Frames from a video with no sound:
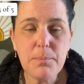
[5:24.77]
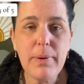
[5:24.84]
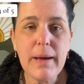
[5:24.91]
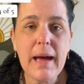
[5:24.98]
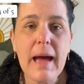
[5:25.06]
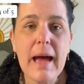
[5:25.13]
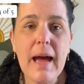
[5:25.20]

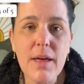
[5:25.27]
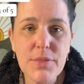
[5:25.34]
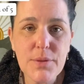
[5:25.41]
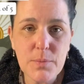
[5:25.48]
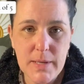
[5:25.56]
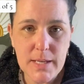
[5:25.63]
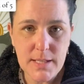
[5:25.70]

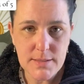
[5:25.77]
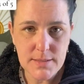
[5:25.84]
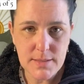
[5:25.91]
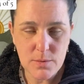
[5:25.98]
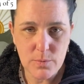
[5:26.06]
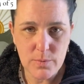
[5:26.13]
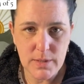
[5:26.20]
pathways
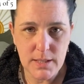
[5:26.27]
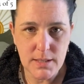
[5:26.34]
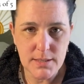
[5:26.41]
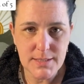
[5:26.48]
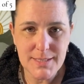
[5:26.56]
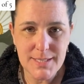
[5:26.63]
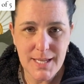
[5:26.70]
that
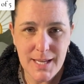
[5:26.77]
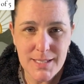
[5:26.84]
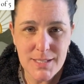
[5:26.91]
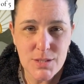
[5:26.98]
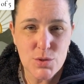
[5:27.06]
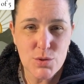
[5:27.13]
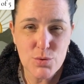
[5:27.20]
we tend